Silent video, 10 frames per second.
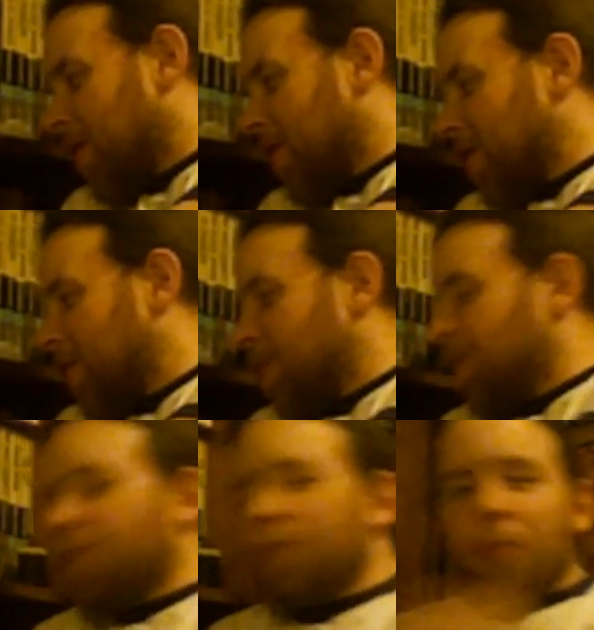it's
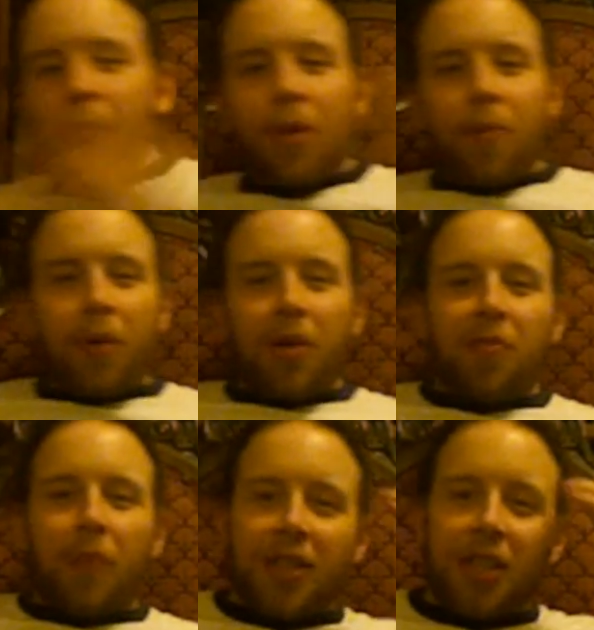part of
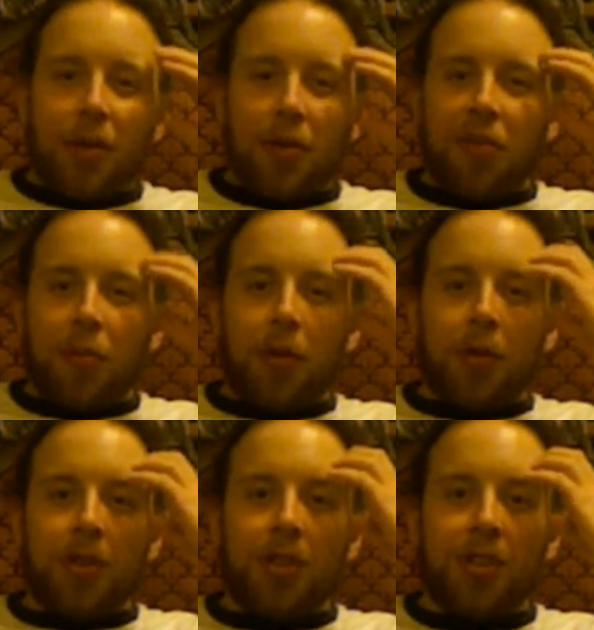my Tarot from a
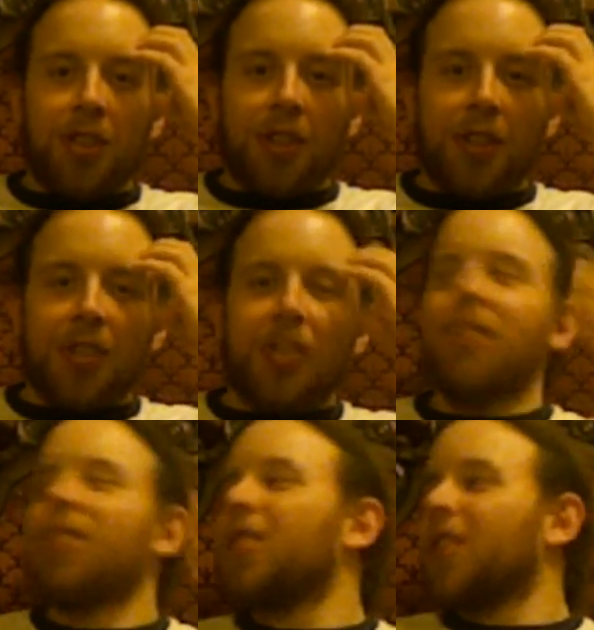Christian series, and
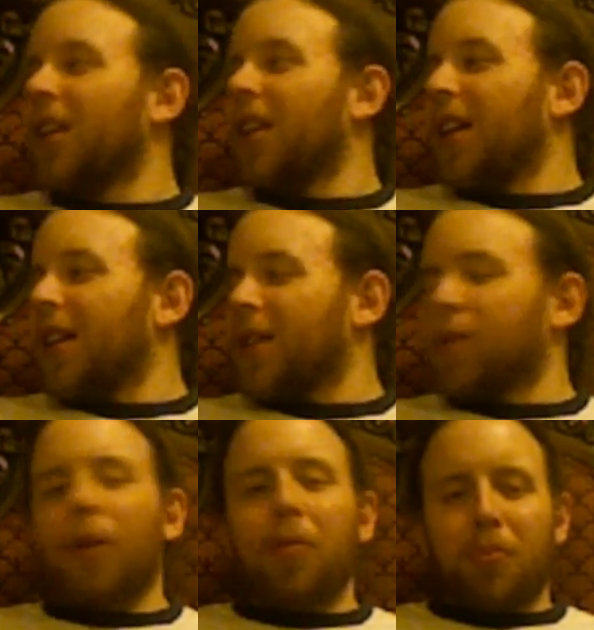that's
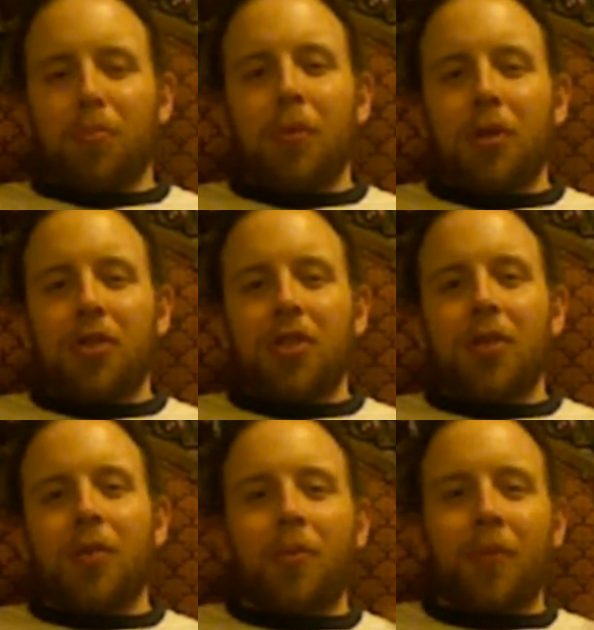probably mostly
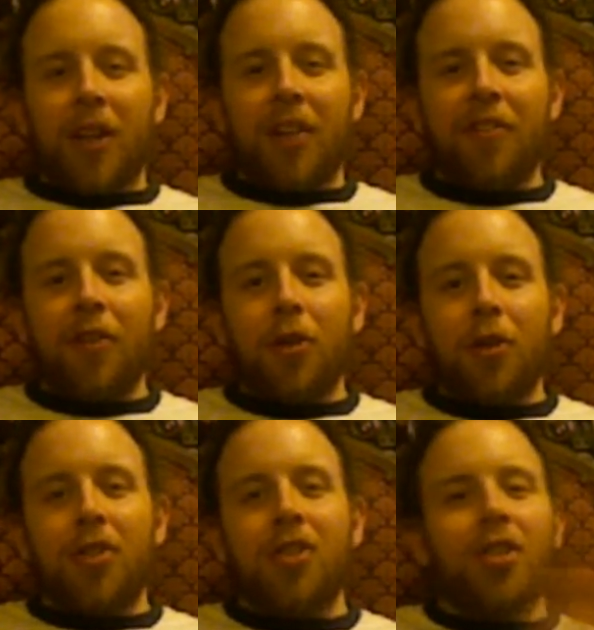what my
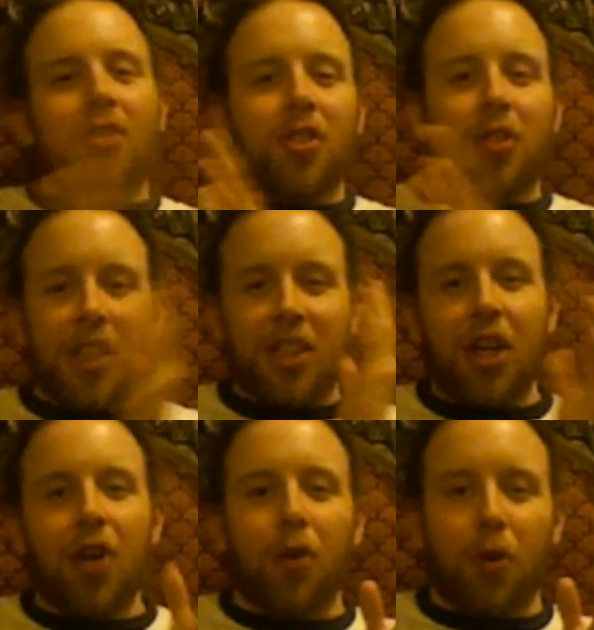focus concerning
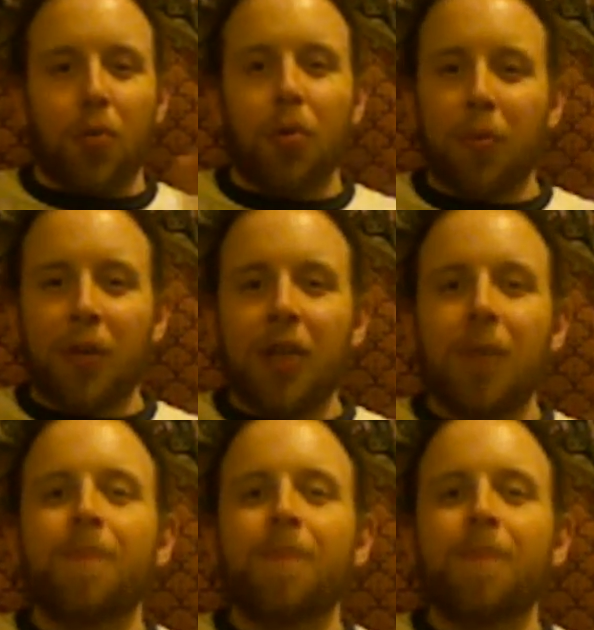tarot will be.